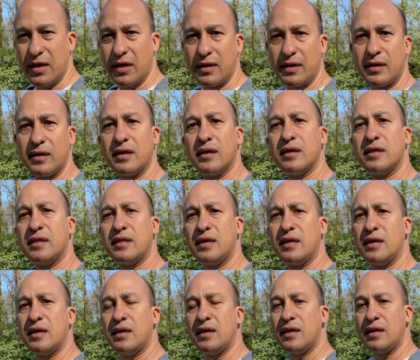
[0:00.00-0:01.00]
think
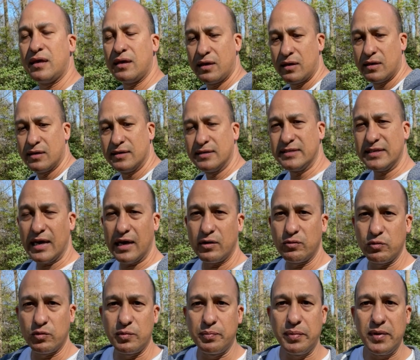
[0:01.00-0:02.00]
the
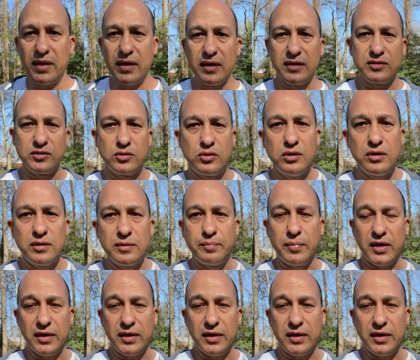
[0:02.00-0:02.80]
sound would be as good.